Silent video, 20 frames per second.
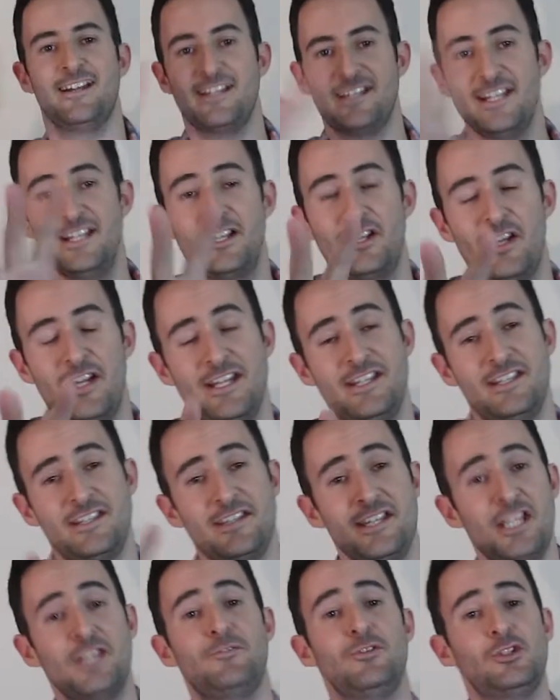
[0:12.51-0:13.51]
G'day guys,
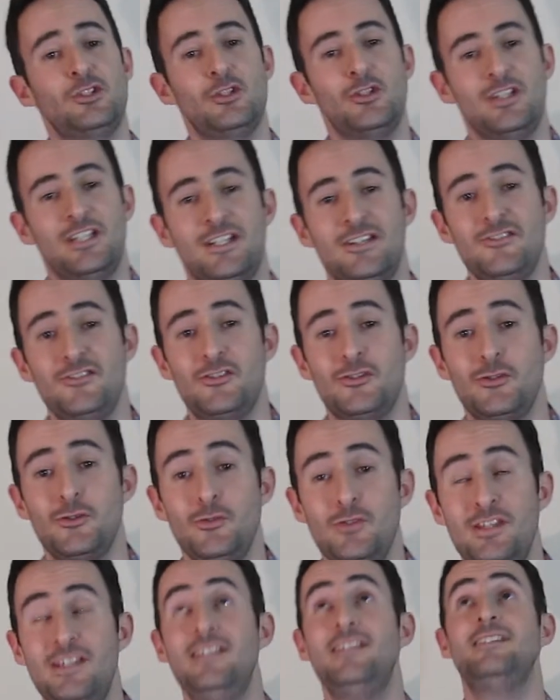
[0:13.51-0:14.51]
thank you for tuning in
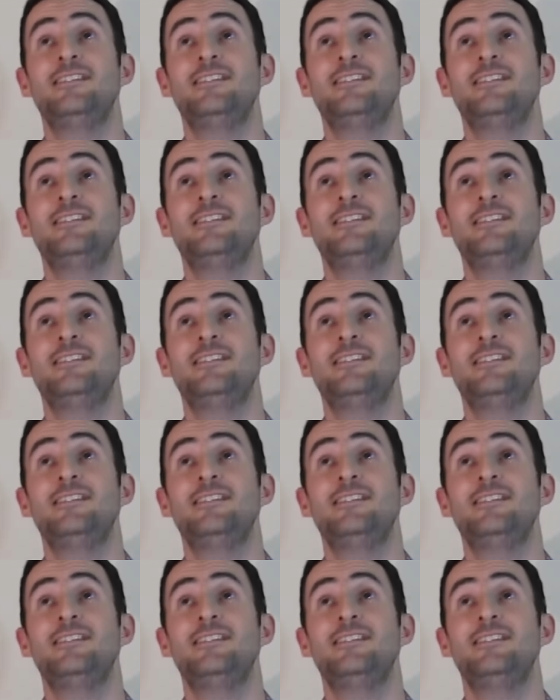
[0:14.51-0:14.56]
to the